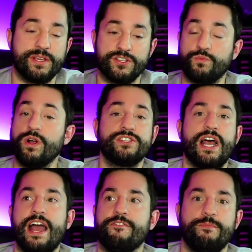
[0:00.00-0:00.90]
because once
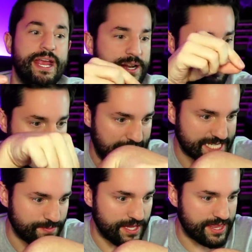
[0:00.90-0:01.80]
I've made a
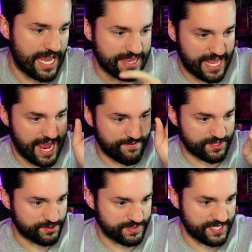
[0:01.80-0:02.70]
blacksmith and they have
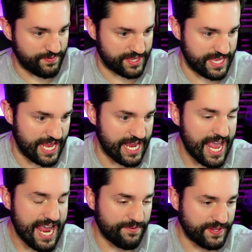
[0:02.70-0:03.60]
a specific
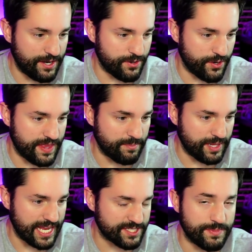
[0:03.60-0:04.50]
thing, if they don't go to that
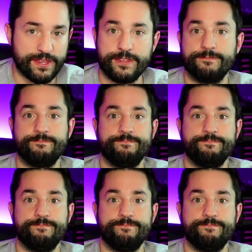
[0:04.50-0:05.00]
blacksmith,